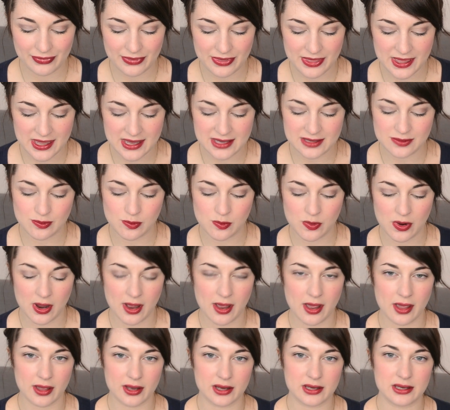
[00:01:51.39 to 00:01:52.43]
these
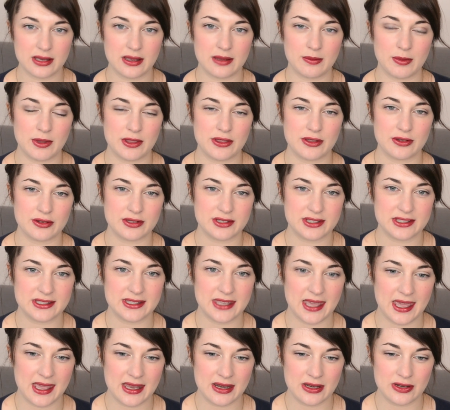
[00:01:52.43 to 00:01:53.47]
work with your
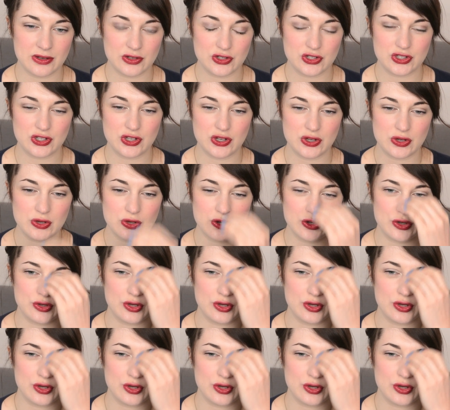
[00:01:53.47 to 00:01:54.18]
skin to